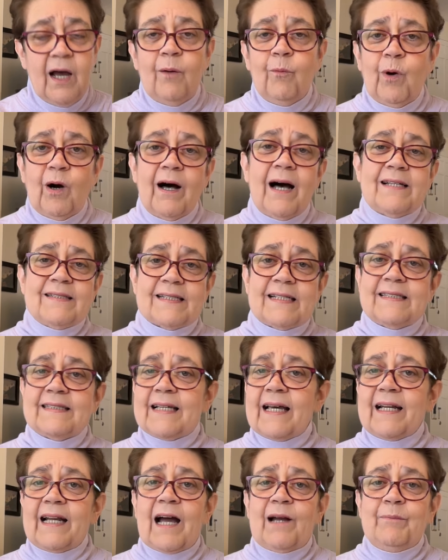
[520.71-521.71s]
Well, as I
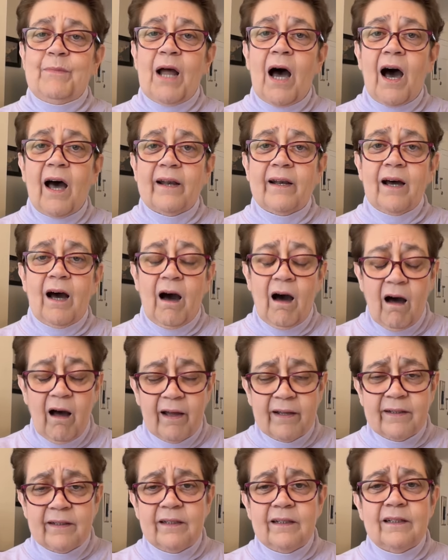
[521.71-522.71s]
said, I'm not
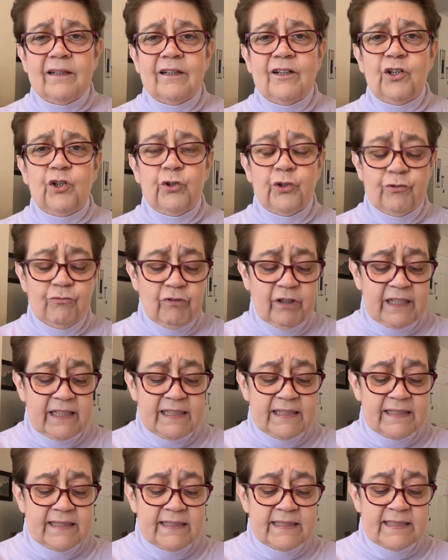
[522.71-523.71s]
on
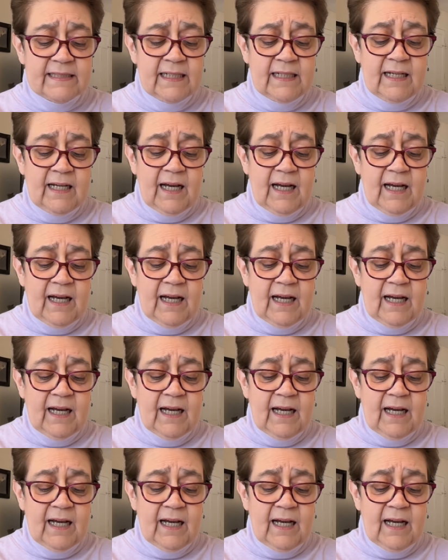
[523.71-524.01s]
Goodreads.